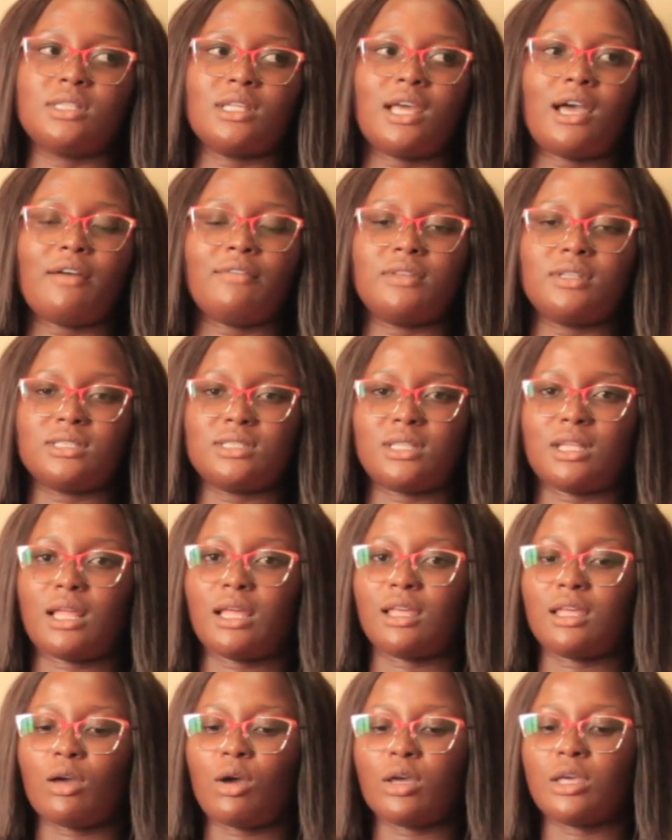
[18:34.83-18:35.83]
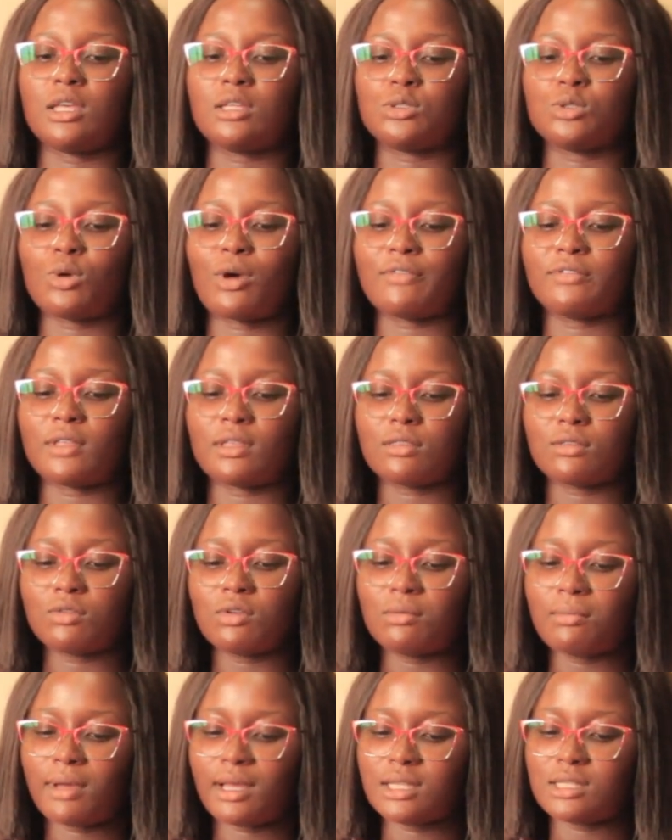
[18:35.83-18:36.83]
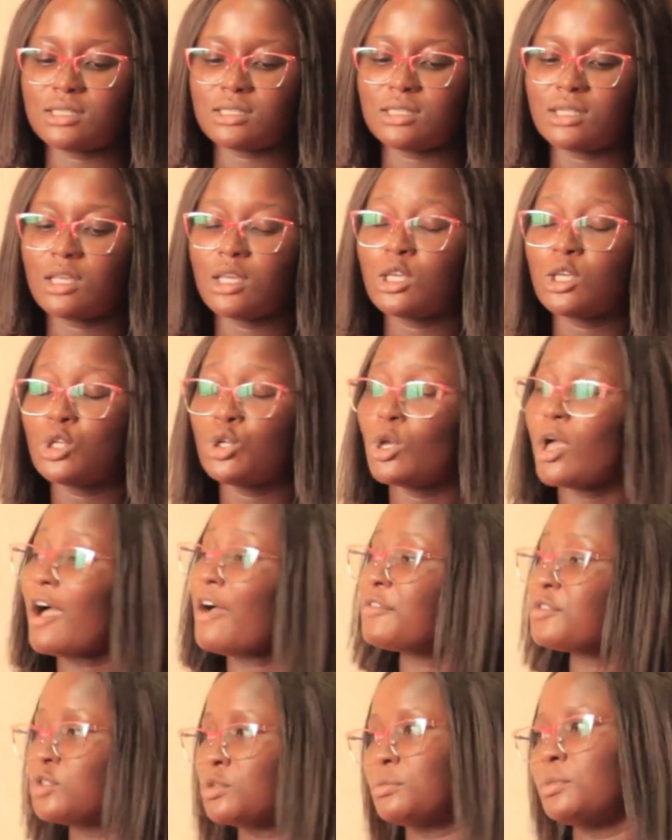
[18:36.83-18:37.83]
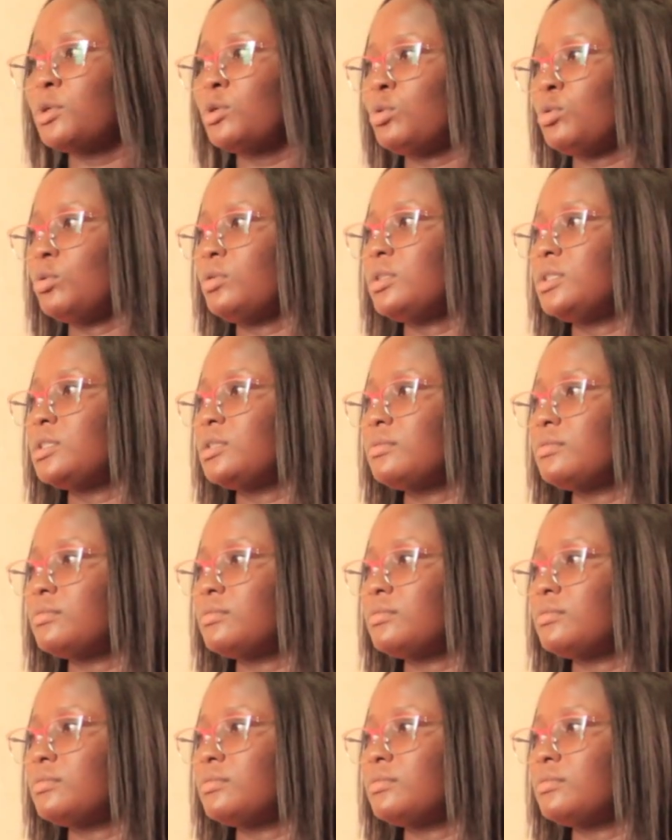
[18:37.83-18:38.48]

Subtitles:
they have this, like, okay, so after 3 months, you have to be good.